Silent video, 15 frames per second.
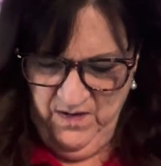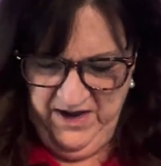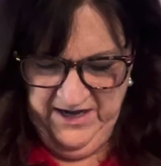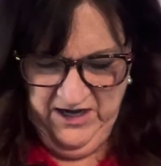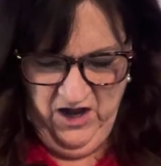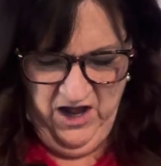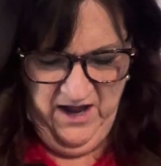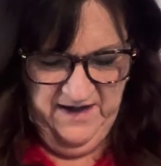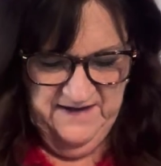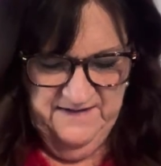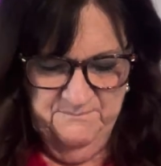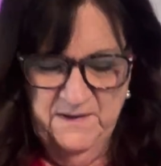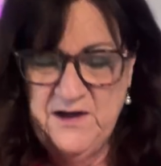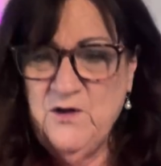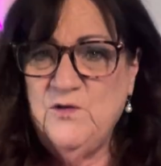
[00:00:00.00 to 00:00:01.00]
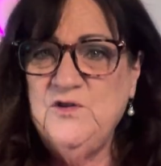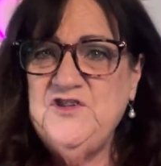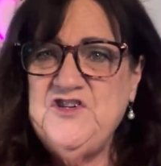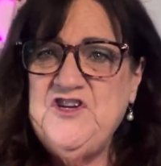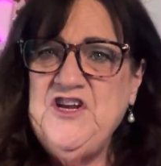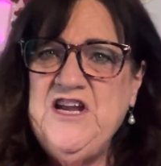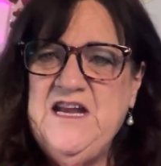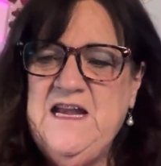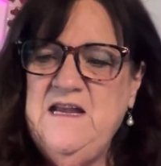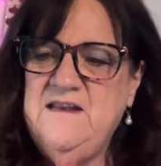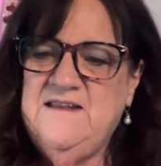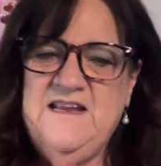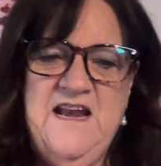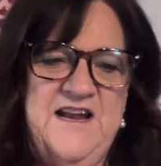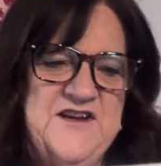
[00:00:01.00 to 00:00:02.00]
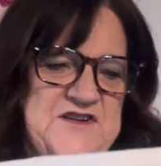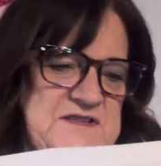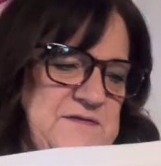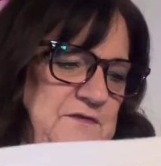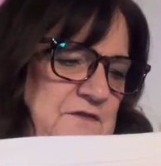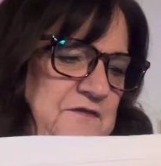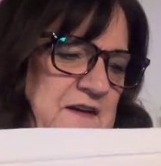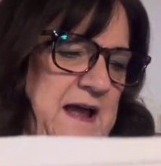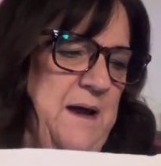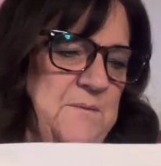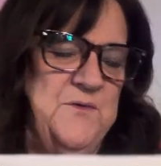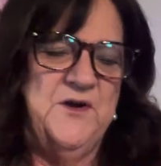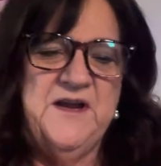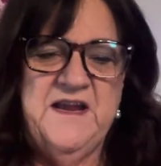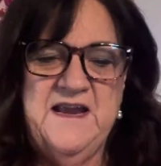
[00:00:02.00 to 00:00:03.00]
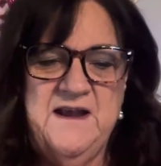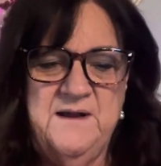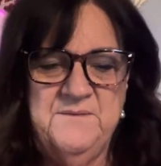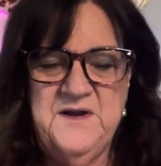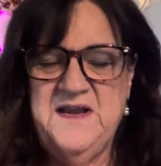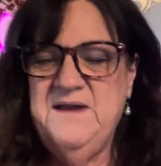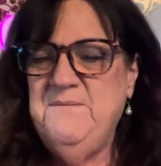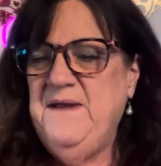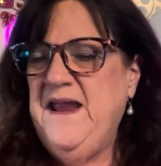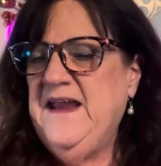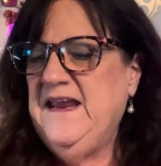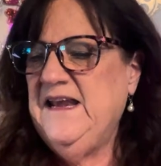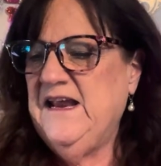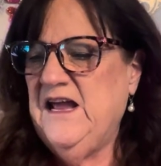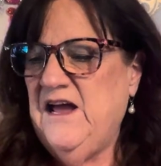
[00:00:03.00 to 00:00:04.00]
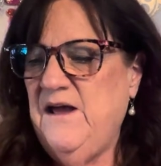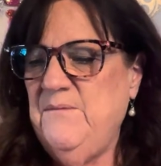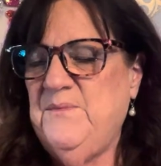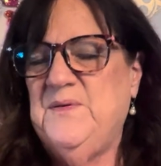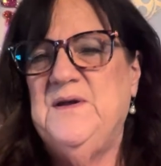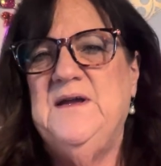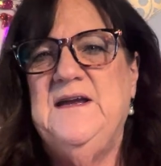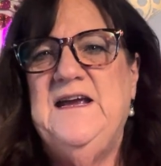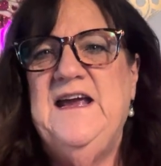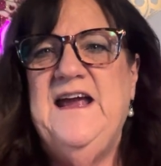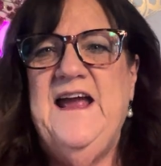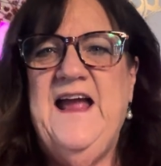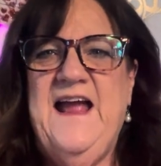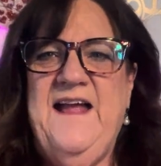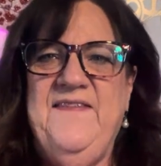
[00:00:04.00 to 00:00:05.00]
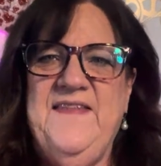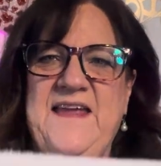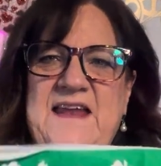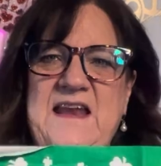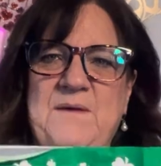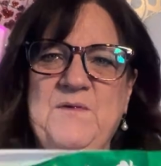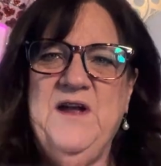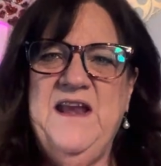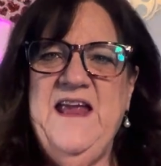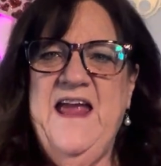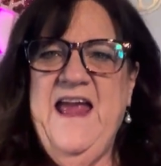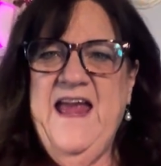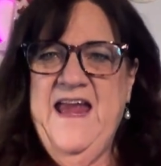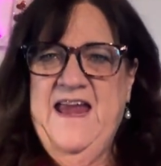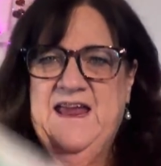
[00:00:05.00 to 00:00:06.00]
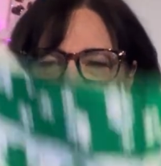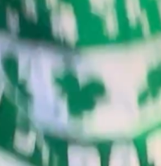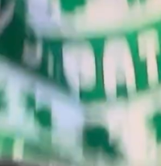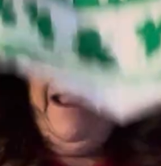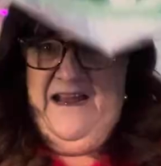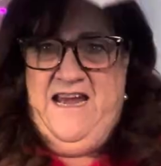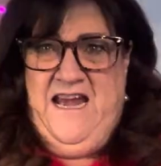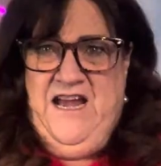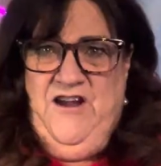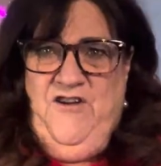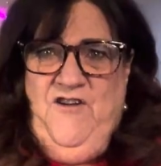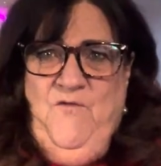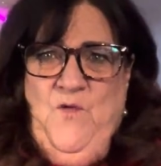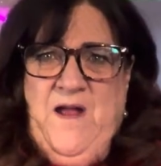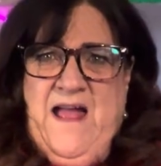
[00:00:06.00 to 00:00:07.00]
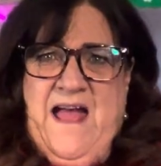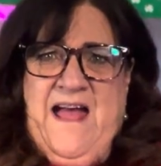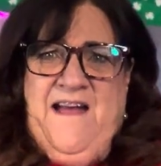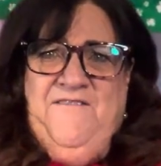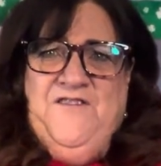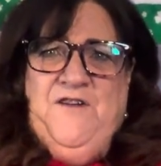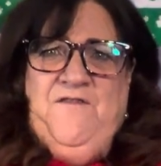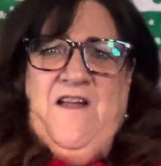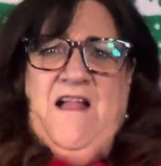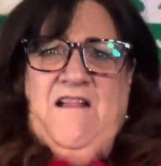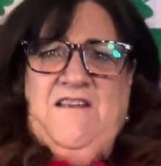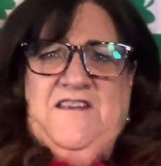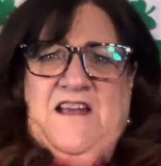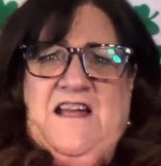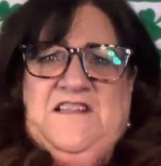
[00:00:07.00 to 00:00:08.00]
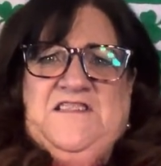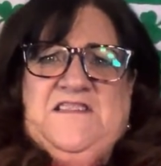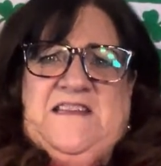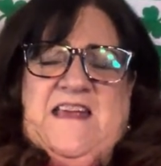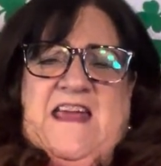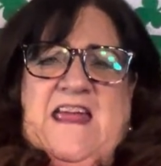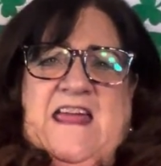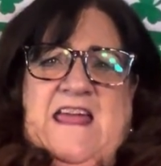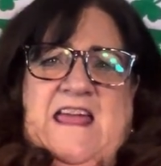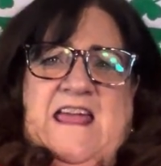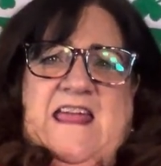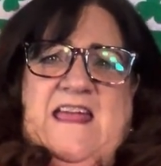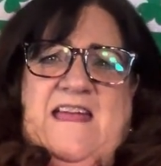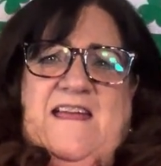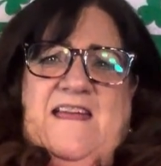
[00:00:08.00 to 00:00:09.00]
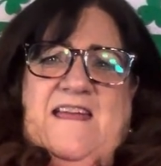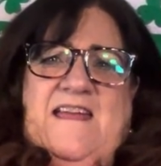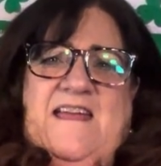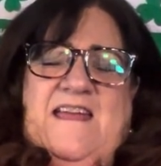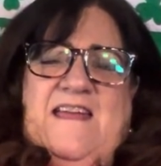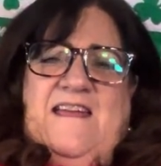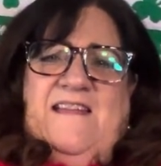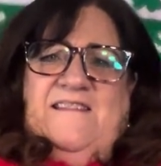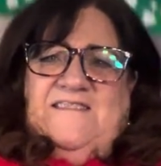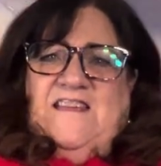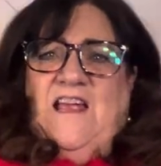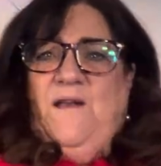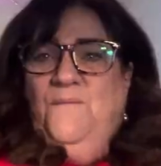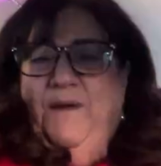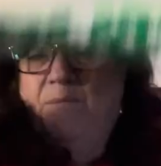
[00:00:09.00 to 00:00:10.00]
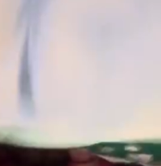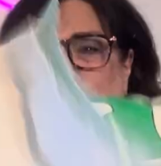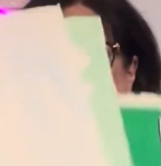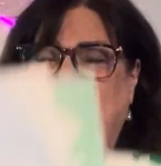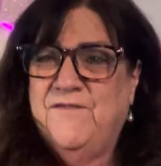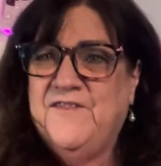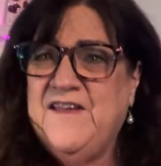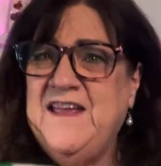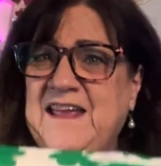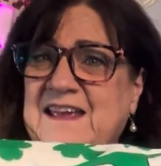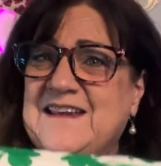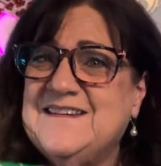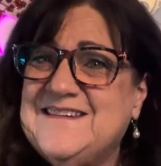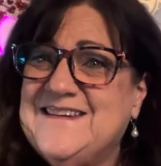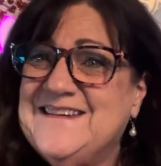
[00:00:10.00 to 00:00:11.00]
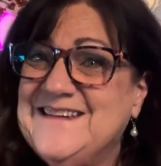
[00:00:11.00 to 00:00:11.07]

I got my old sheet that I use for fabric, and I'm going to make it up. And then I'm going to hang it back here after Valentine's Day. It's going to be perfect.